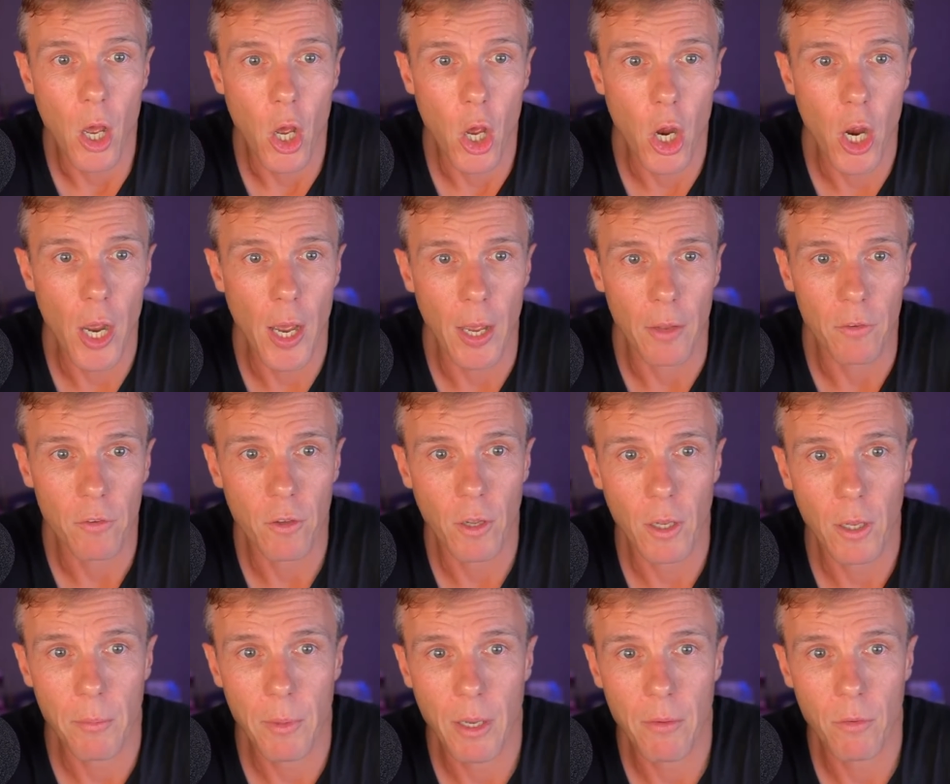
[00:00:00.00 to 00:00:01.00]
All right, so
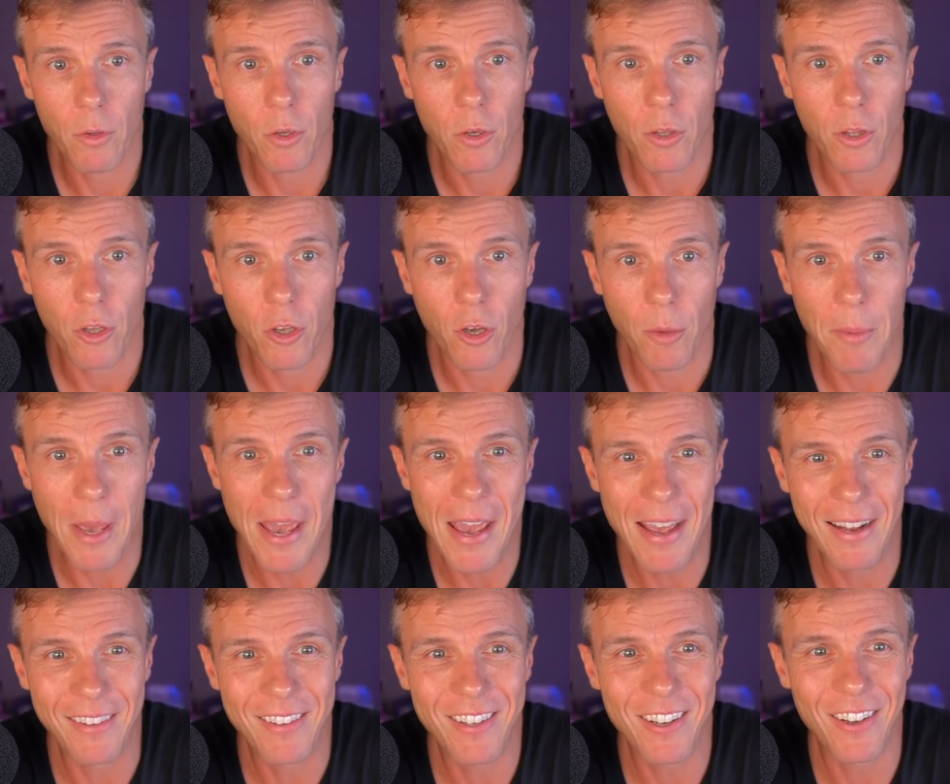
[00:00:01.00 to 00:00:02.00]
let me have a look at the
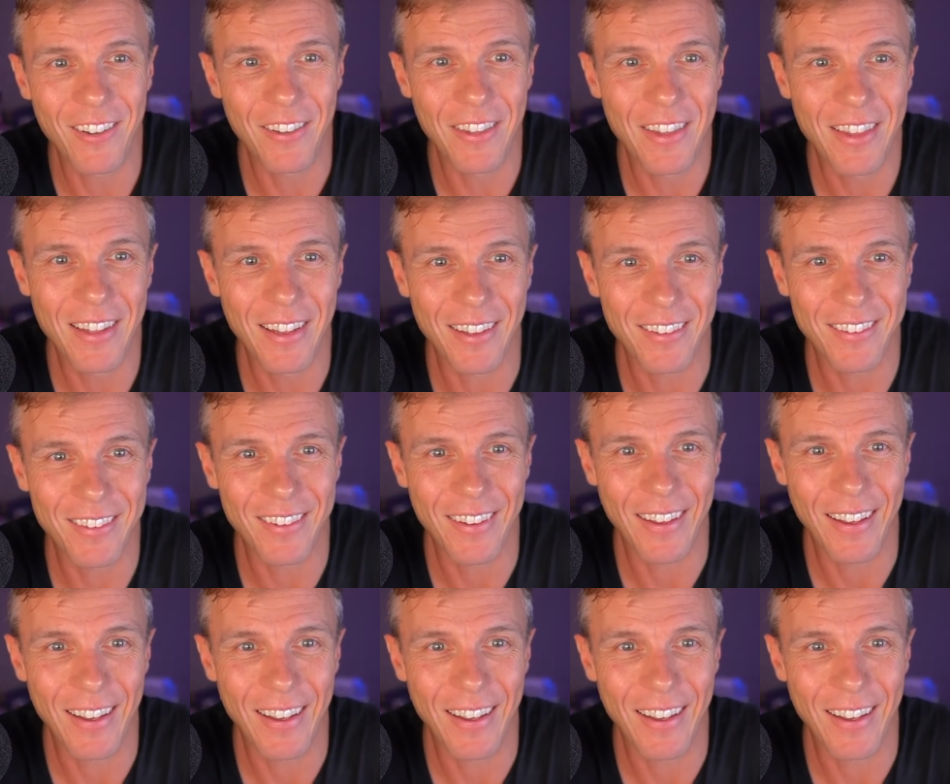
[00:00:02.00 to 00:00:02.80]
comments on this.